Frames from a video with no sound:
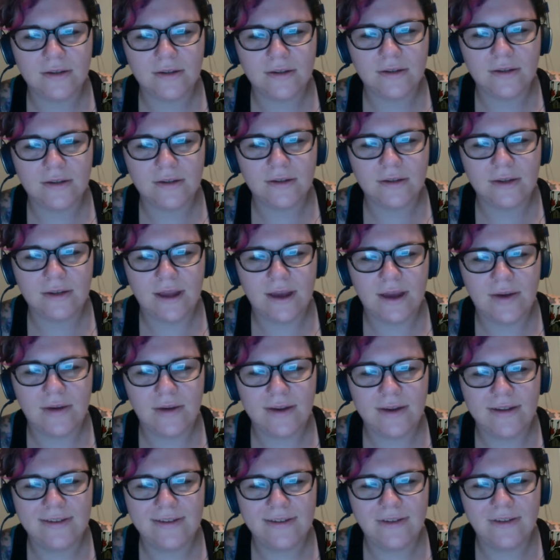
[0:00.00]
Now I
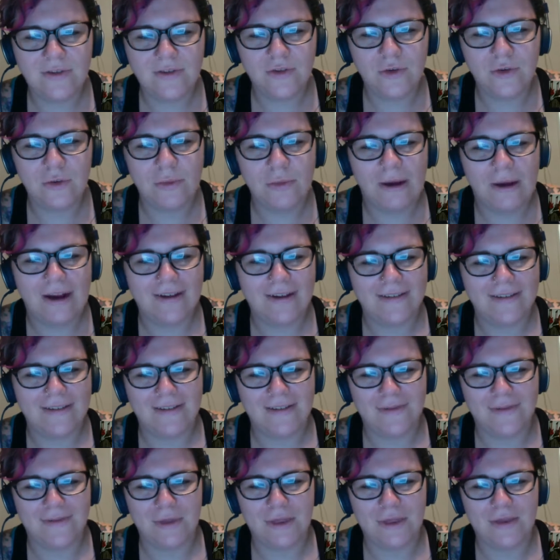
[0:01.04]
see 2 boxes
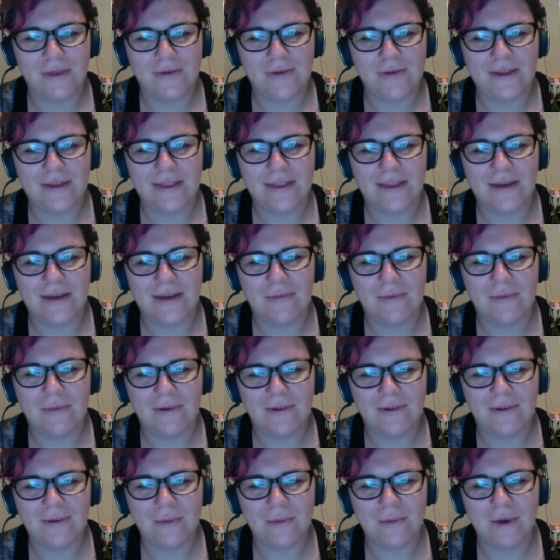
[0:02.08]
with you in them.
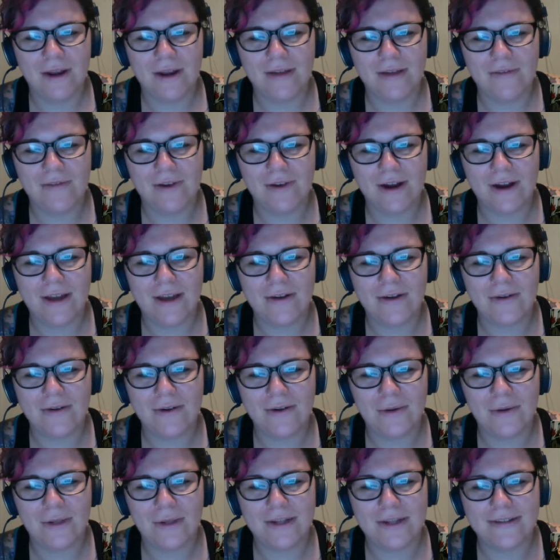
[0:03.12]
Whatever. I don't know.
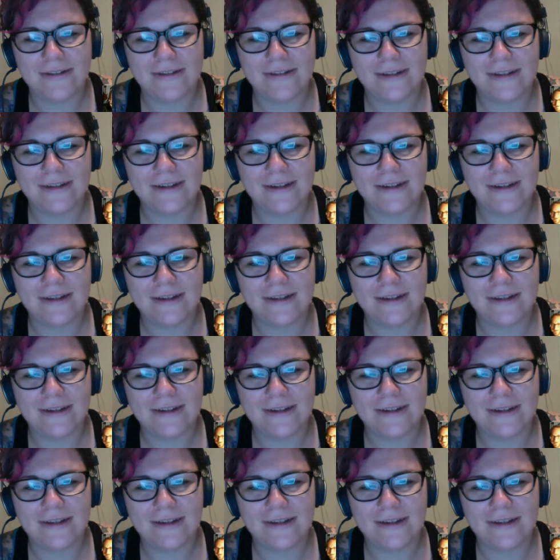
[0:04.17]
Let's see.